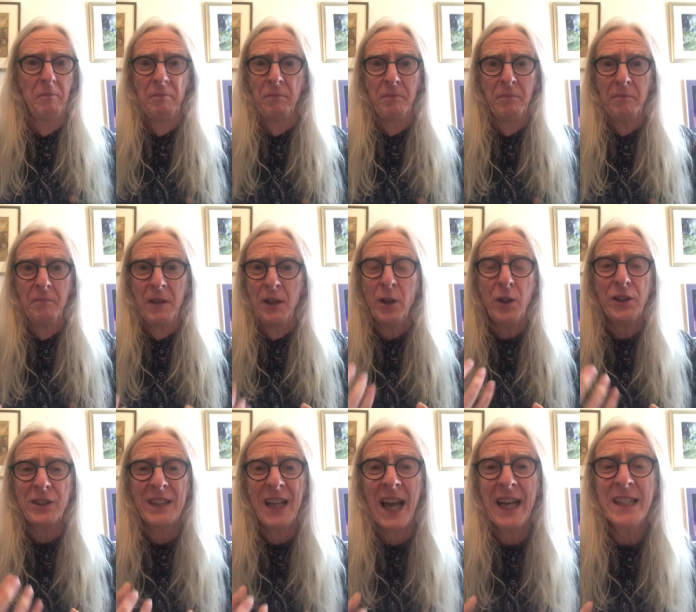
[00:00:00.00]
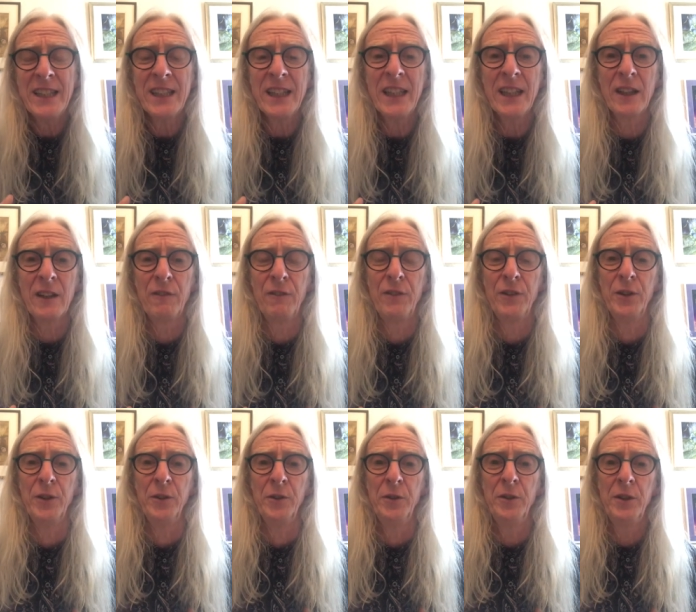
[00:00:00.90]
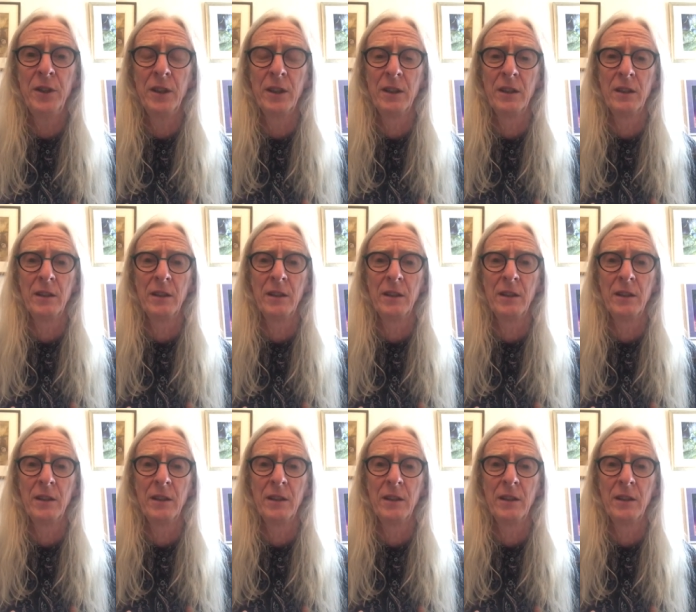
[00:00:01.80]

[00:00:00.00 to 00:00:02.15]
They're not tasting the food,